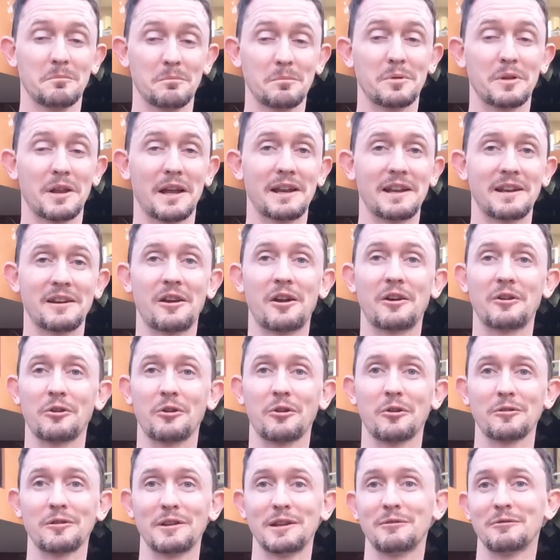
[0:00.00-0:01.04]
planning on
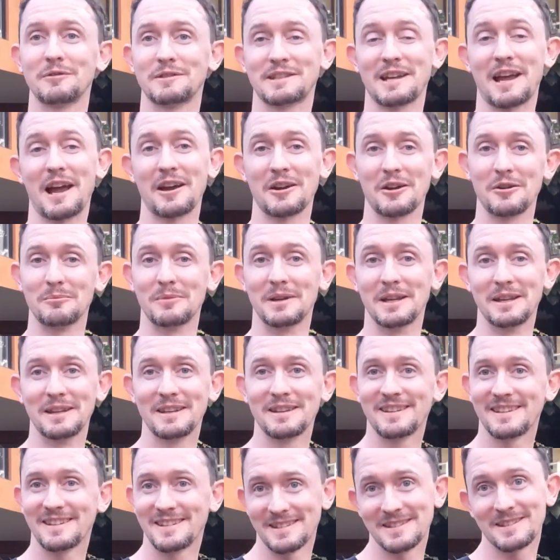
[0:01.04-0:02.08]
early retirement,
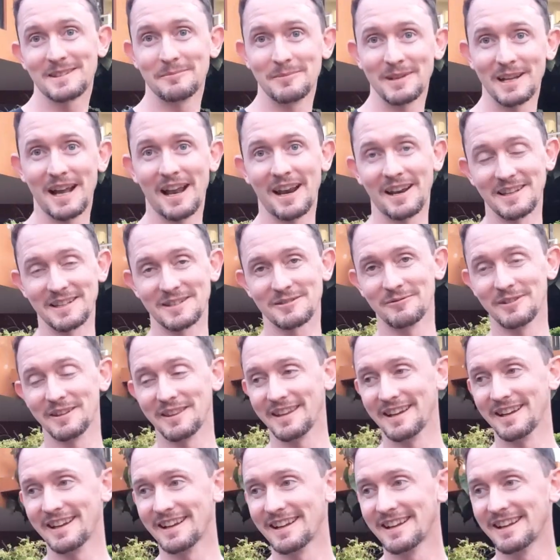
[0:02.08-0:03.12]
to be honest with
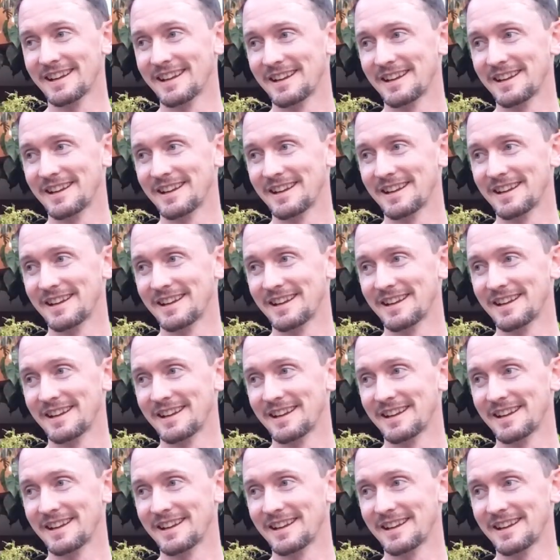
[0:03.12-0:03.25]
you.